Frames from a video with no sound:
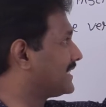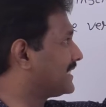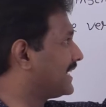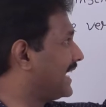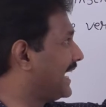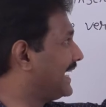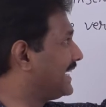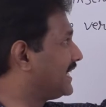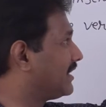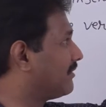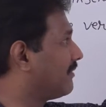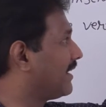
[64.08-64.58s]

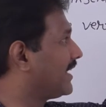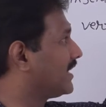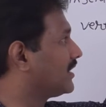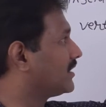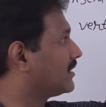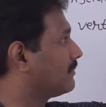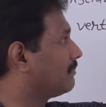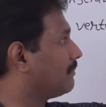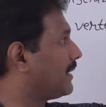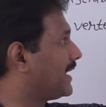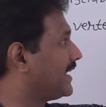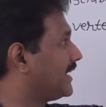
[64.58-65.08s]

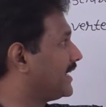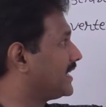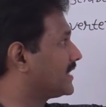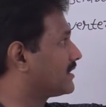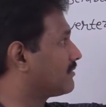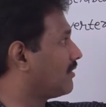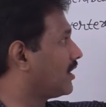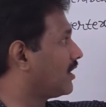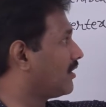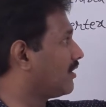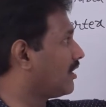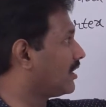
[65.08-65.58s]
8y
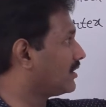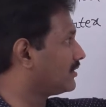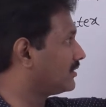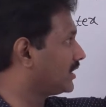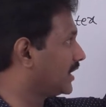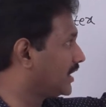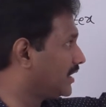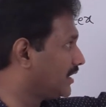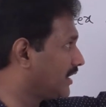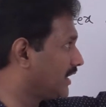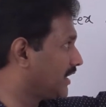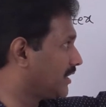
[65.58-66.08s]
minus
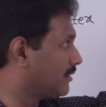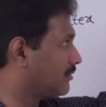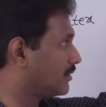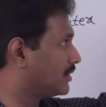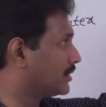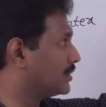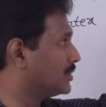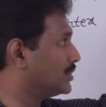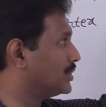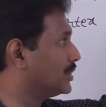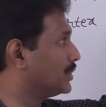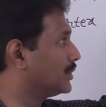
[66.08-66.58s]
103 equal
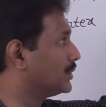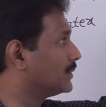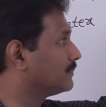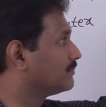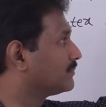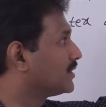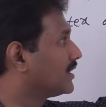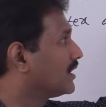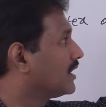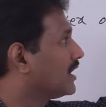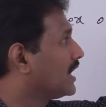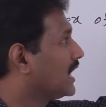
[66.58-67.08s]
to 0
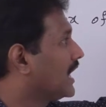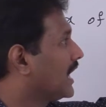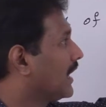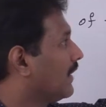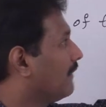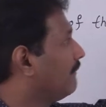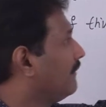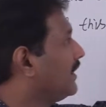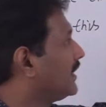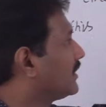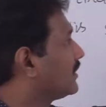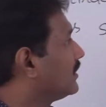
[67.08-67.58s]

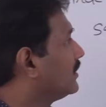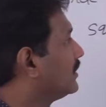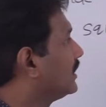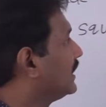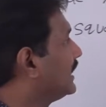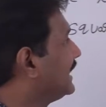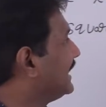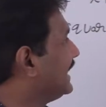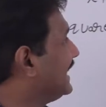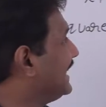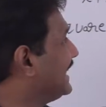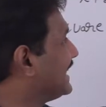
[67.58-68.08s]
with
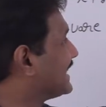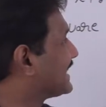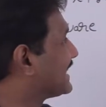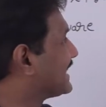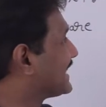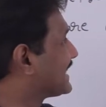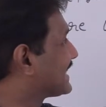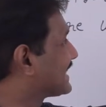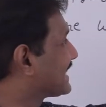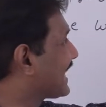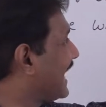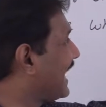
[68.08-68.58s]

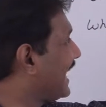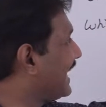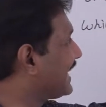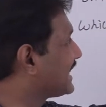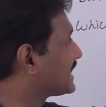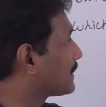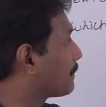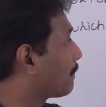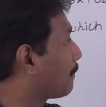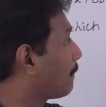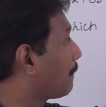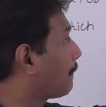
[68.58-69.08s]
its
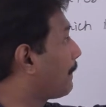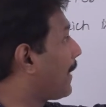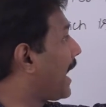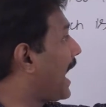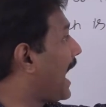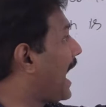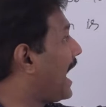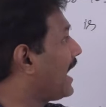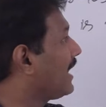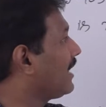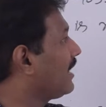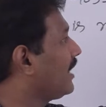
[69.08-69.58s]
sides
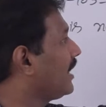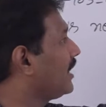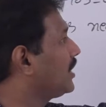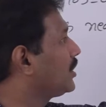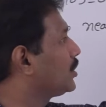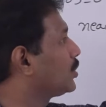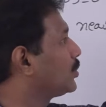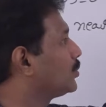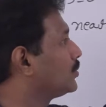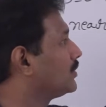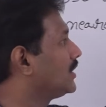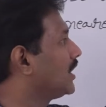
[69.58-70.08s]

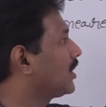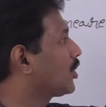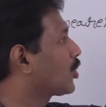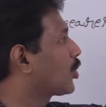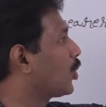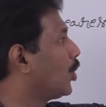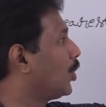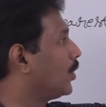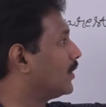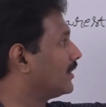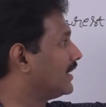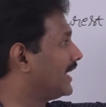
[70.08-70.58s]
parallel to the
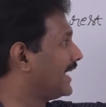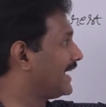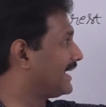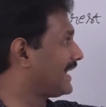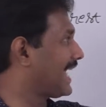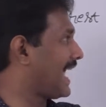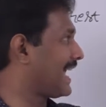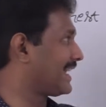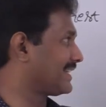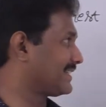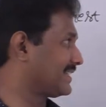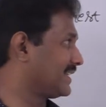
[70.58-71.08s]
coordinate
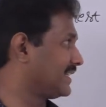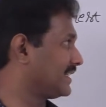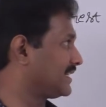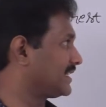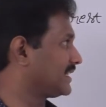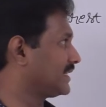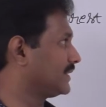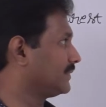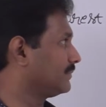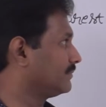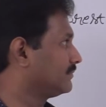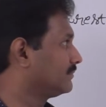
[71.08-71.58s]
axis.